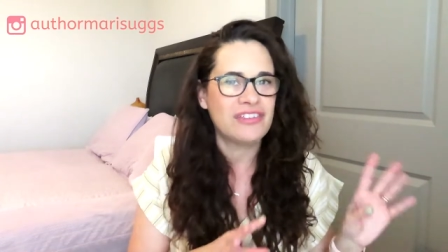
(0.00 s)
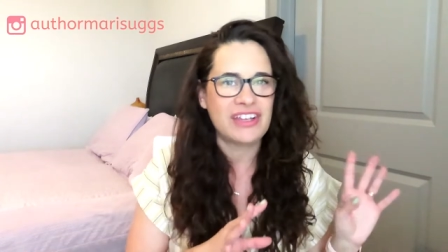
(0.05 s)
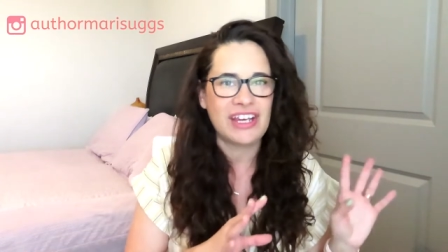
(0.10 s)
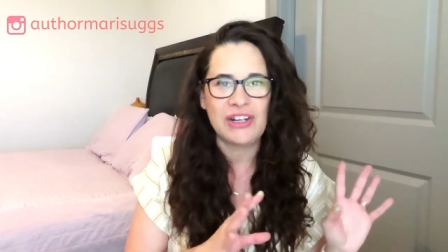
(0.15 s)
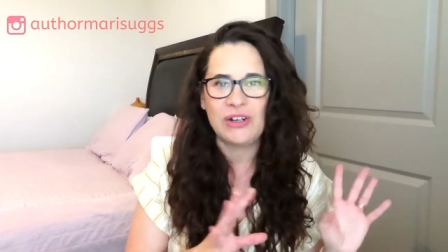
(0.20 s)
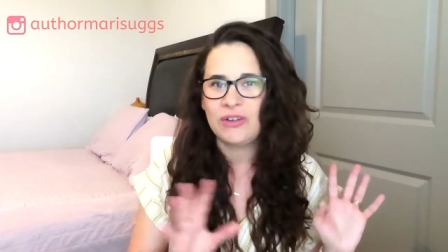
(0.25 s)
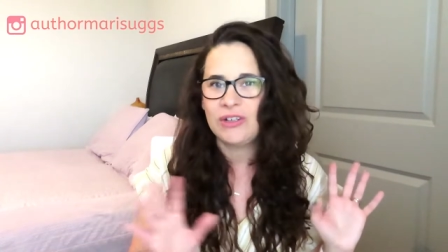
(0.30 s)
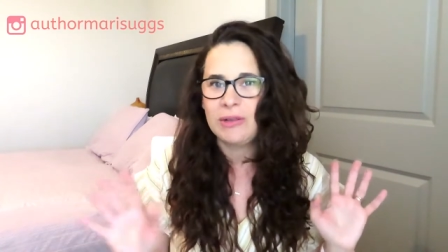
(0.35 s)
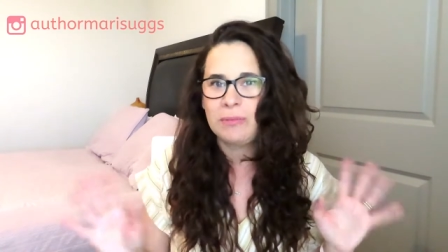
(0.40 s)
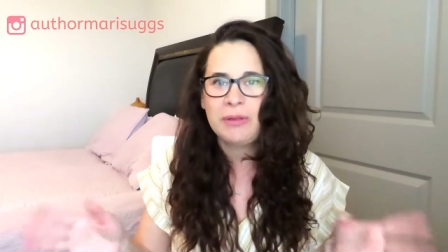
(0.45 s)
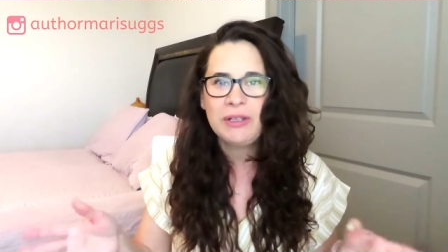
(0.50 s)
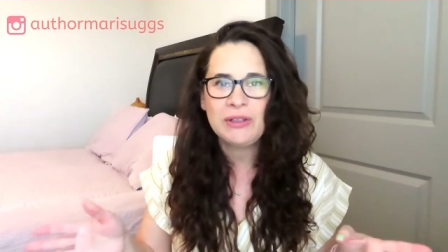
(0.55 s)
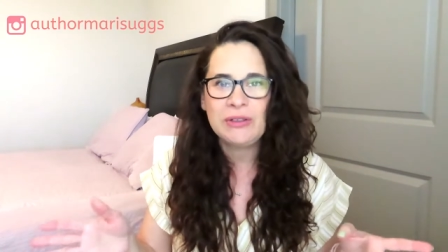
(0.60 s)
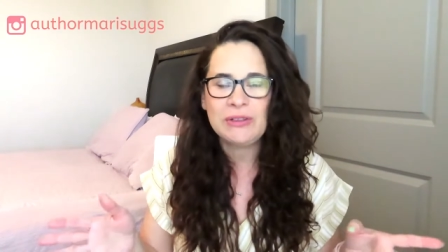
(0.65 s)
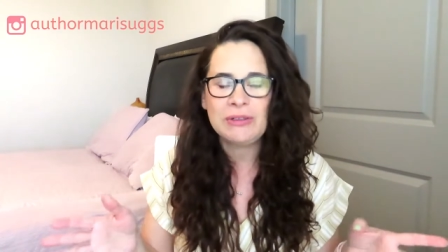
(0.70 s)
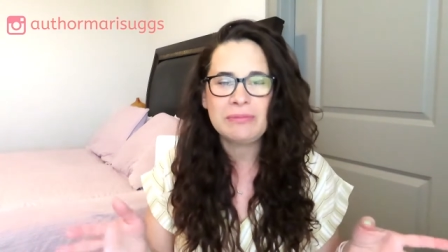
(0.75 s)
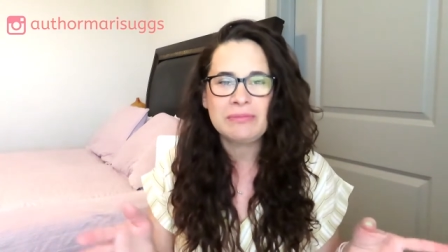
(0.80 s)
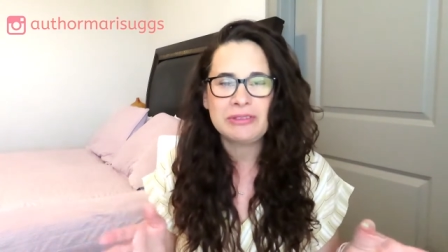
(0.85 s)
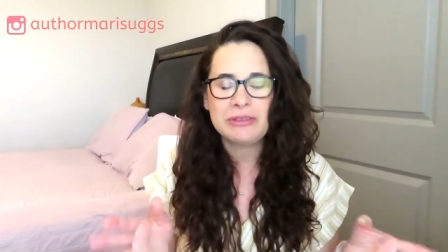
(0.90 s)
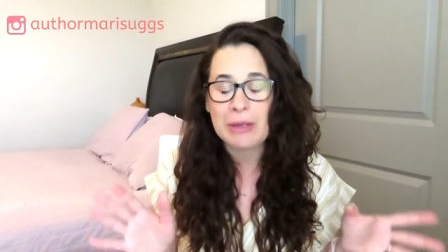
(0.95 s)
They don't appeal
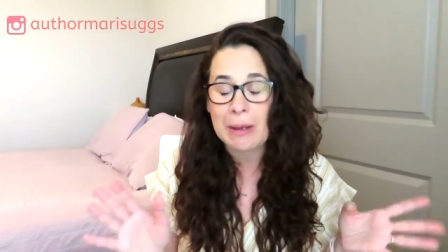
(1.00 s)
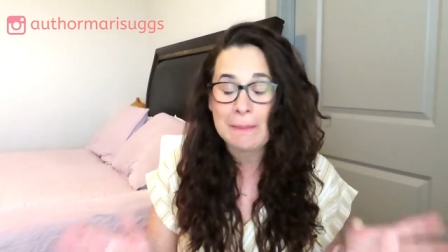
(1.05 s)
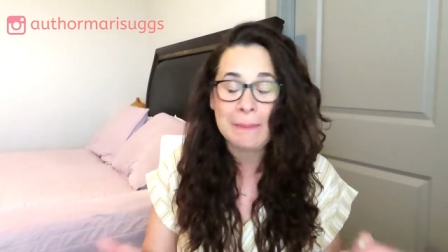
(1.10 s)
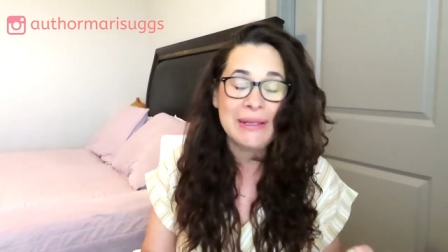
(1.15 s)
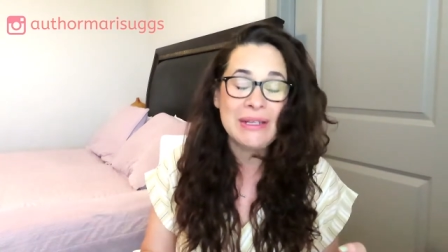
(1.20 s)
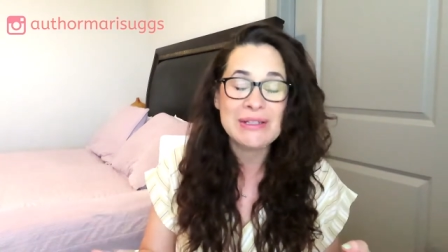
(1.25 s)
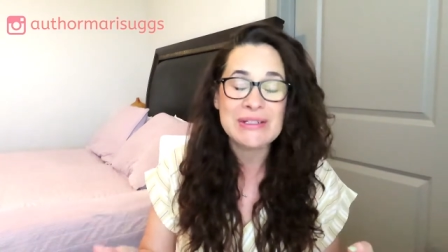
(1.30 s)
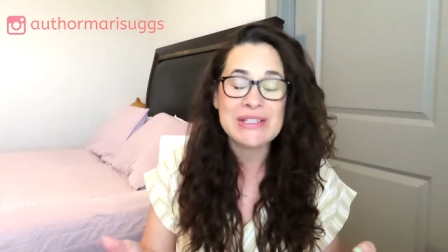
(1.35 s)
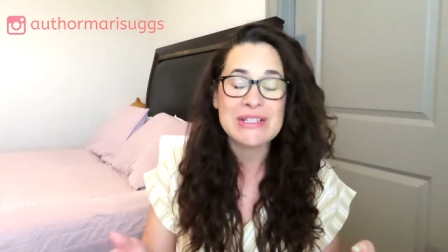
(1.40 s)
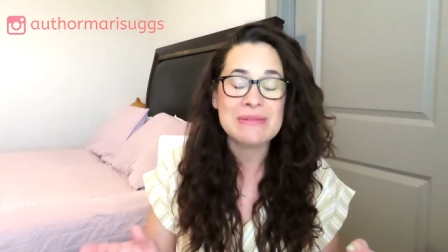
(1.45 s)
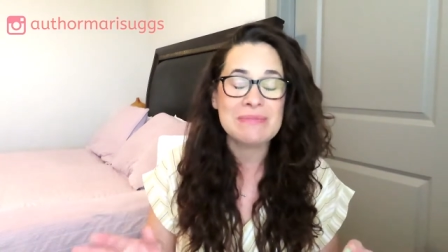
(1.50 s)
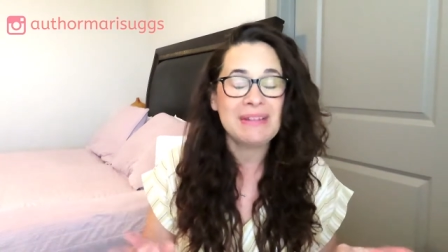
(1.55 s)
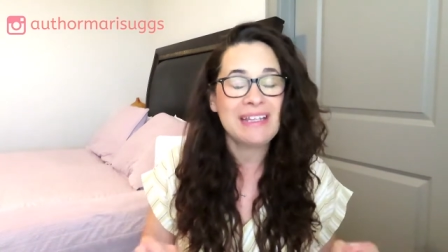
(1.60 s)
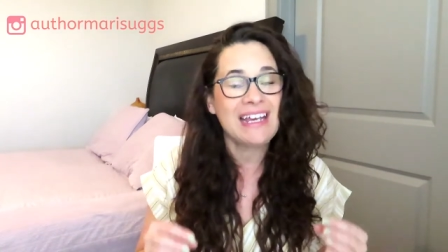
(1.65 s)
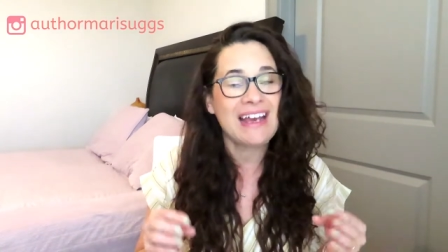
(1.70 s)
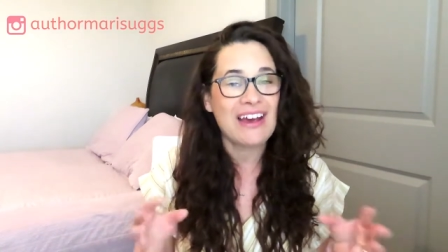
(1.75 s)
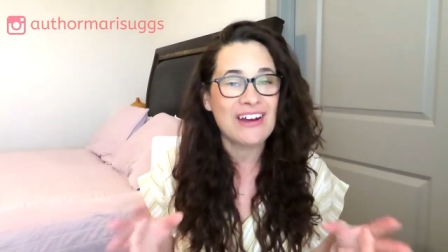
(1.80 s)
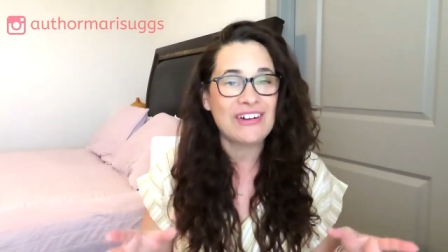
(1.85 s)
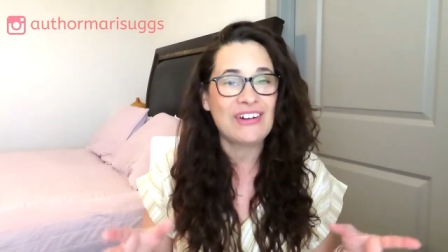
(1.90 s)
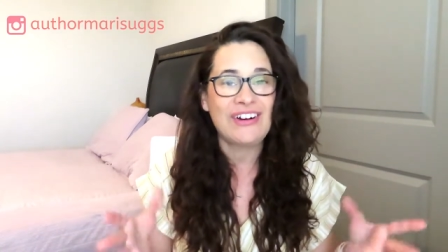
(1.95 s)
to, appeal to
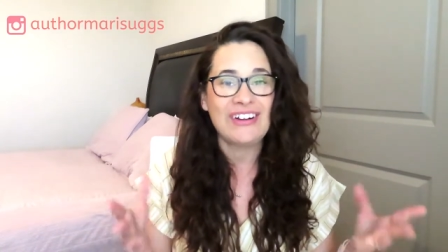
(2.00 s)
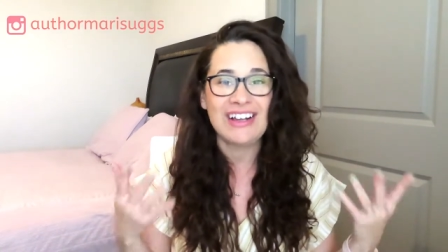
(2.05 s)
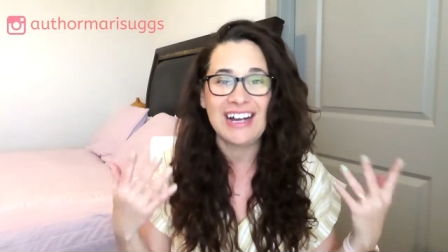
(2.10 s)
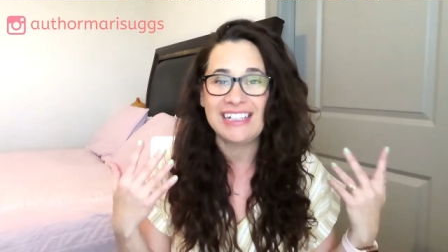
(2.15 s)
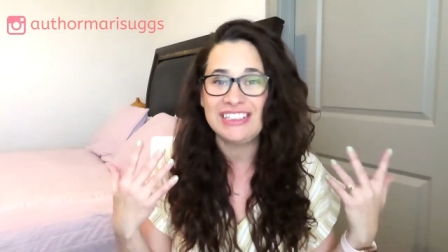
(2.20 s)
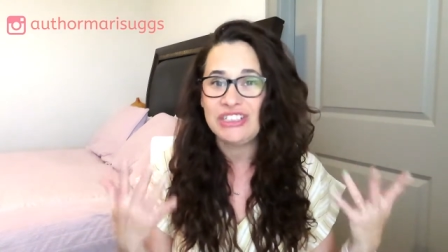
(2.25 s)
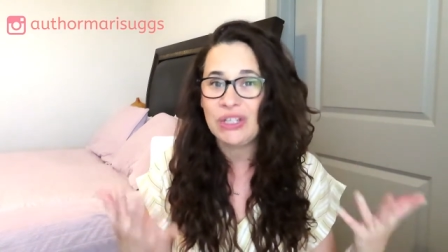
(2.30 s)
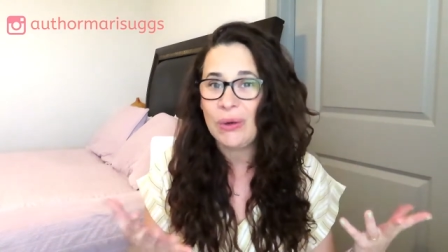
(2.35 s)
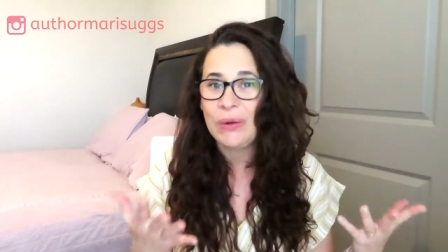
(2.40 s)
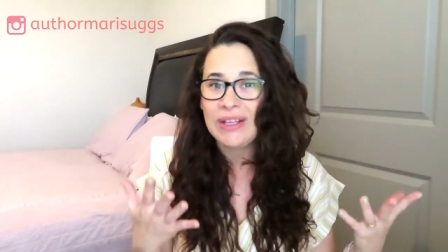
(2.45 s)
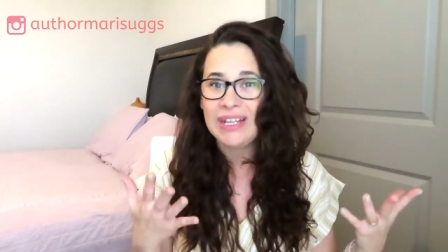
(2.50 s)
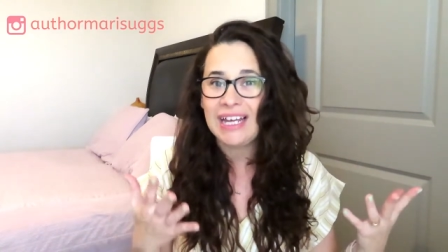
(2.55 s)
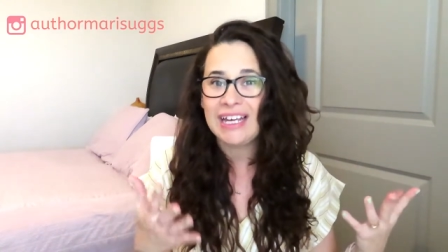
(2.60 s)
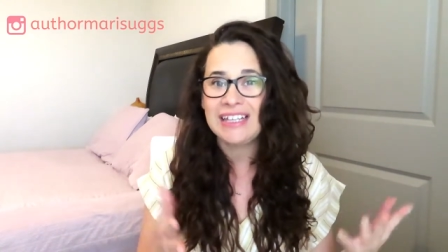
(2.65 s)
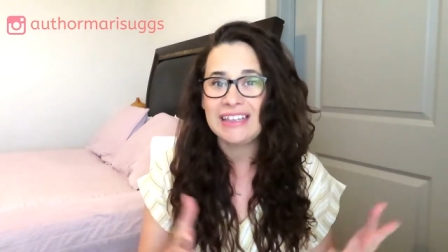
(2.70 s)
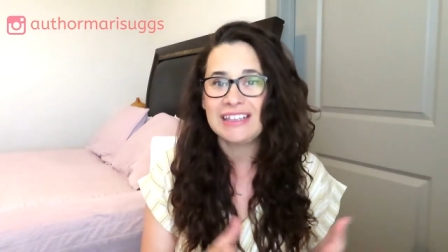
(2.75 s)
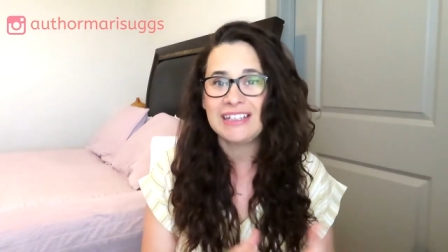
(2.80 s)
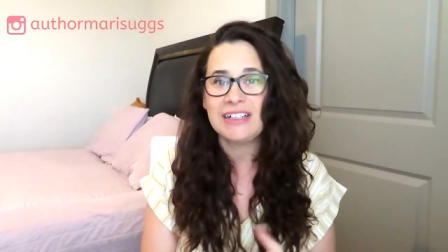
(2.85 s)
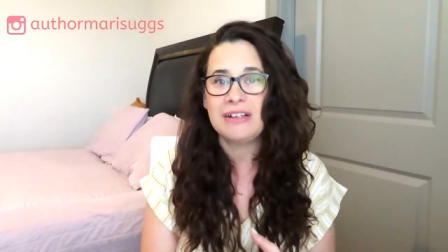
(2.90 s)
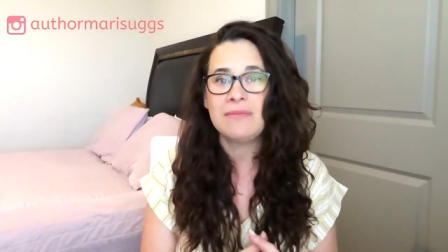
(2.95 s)
me at all. I don't
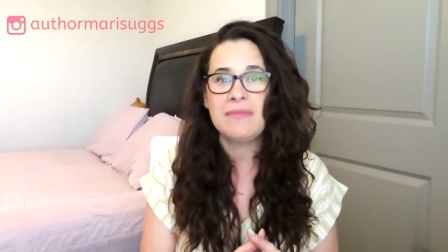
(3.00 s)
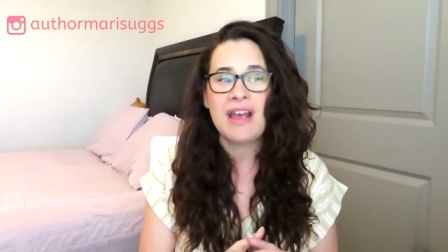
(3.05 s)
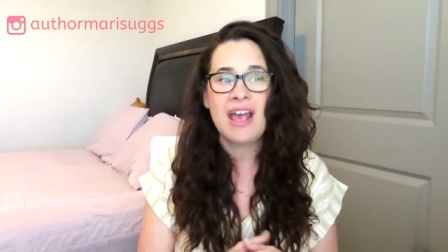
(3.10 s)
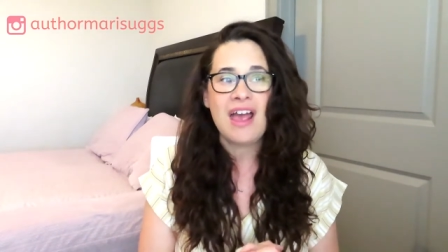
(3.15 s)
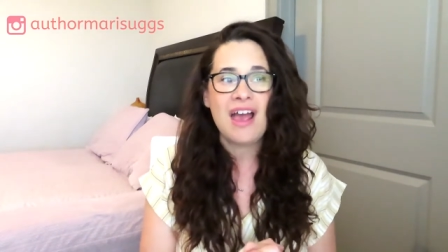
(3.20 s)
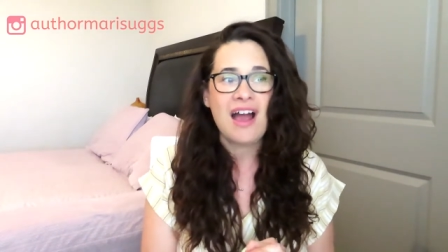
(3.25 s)
like them.